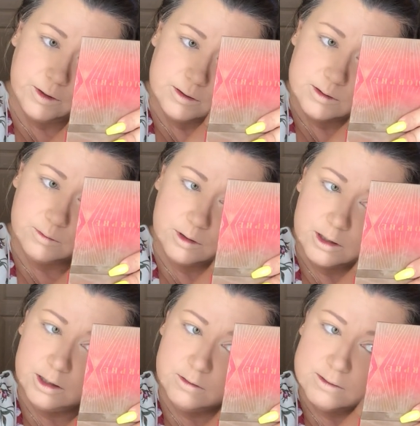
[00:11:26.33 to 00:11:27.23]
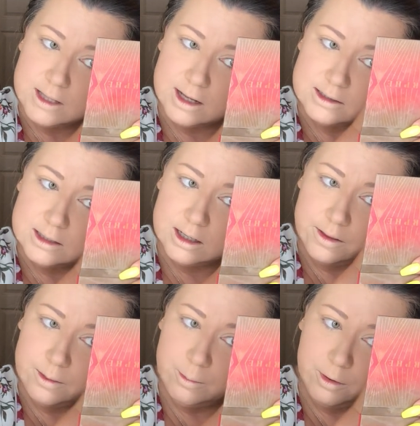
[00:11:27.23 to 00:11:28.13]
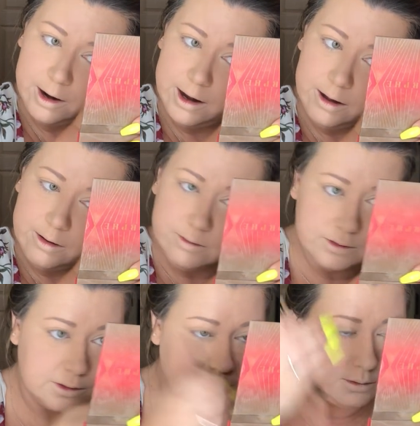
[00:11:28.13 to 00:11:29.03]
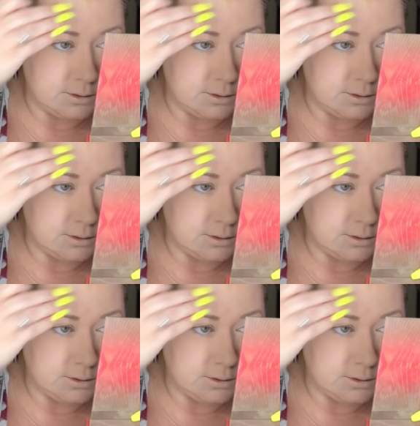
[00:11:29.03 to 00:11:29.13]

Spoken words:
So we're going to use that today on the brows.